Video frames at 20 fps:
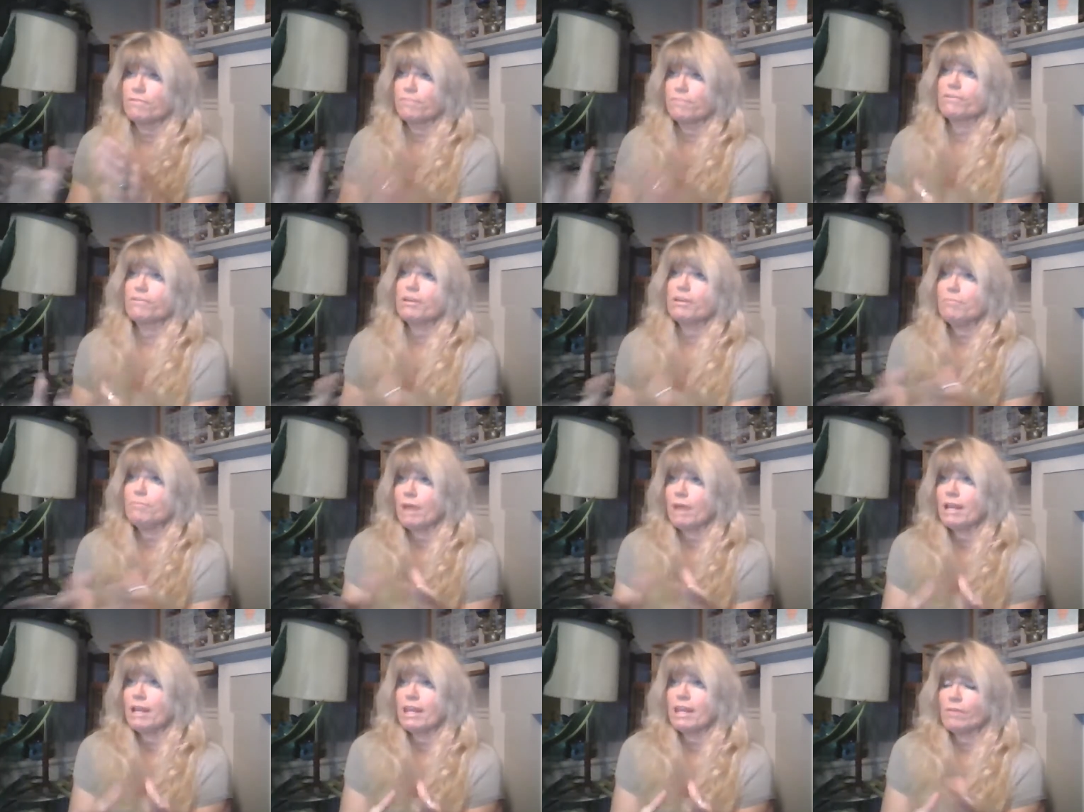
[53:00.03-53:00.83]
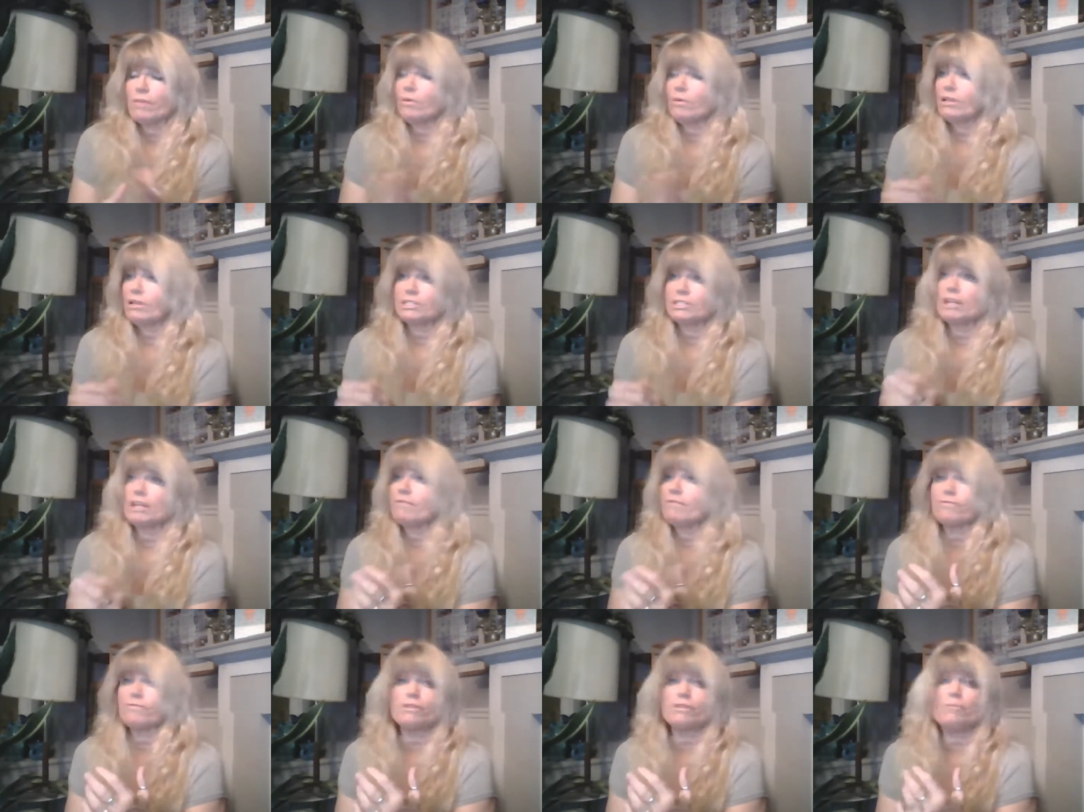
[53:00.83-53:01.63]
free money. Well, it's
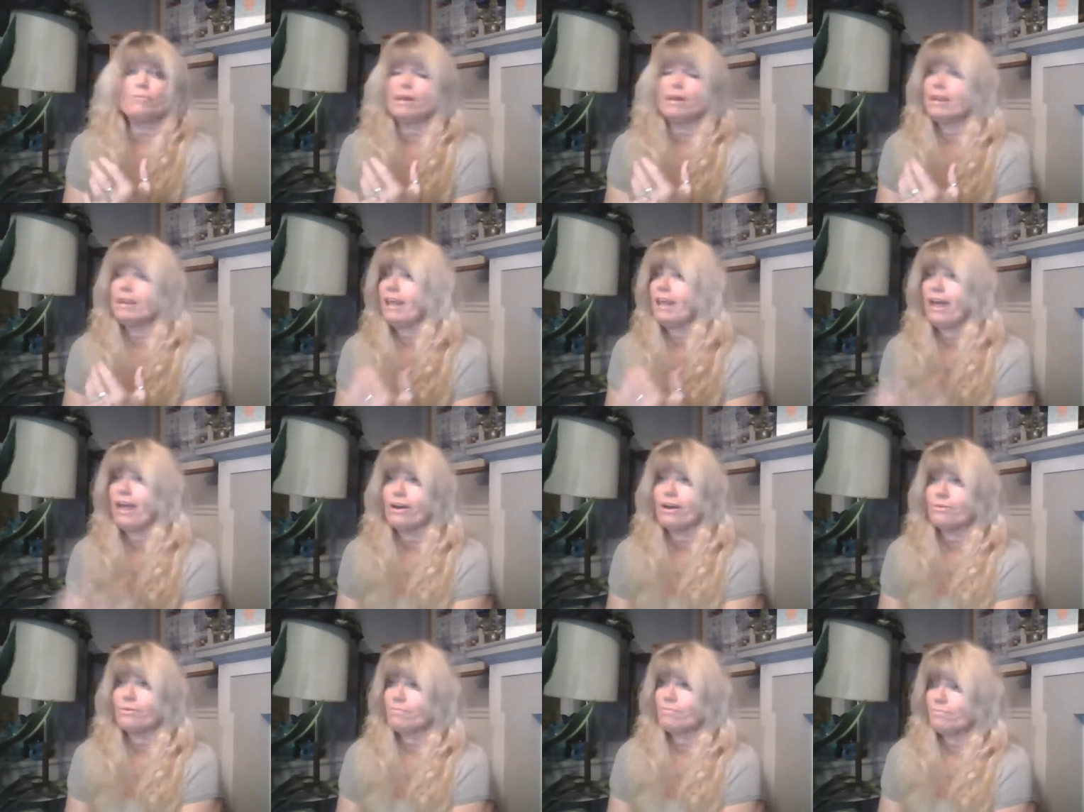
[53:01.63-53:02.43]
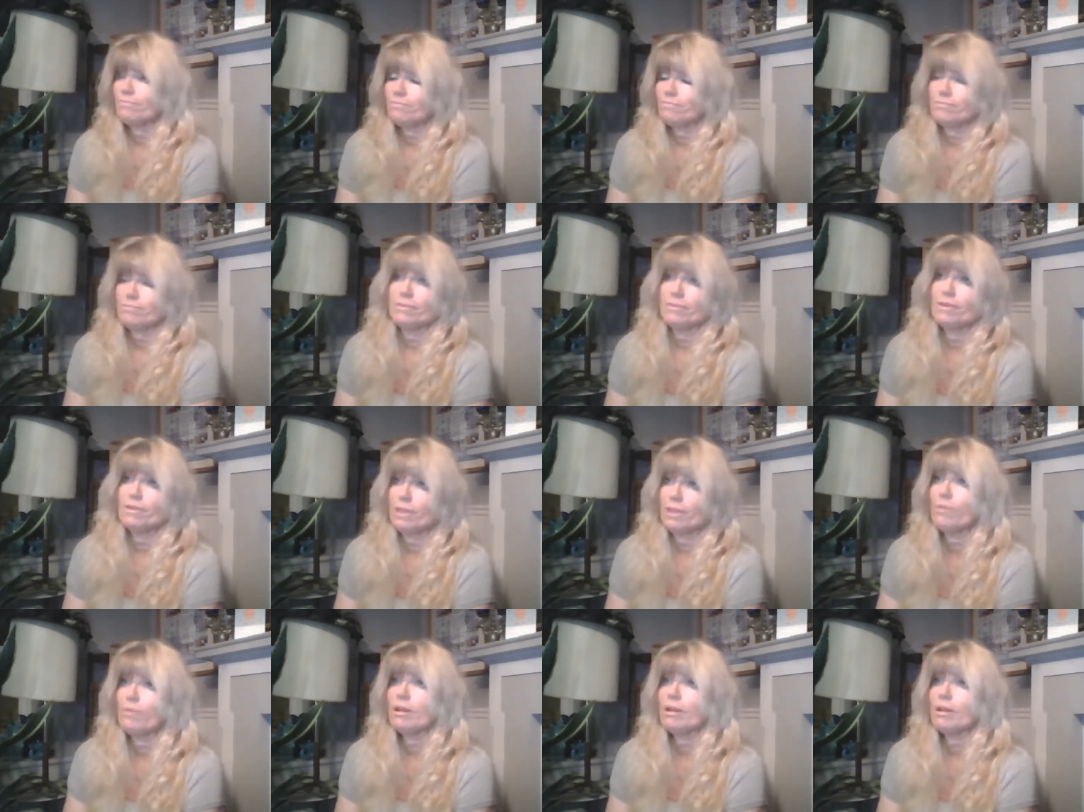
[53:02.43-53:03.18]
not free money now. They want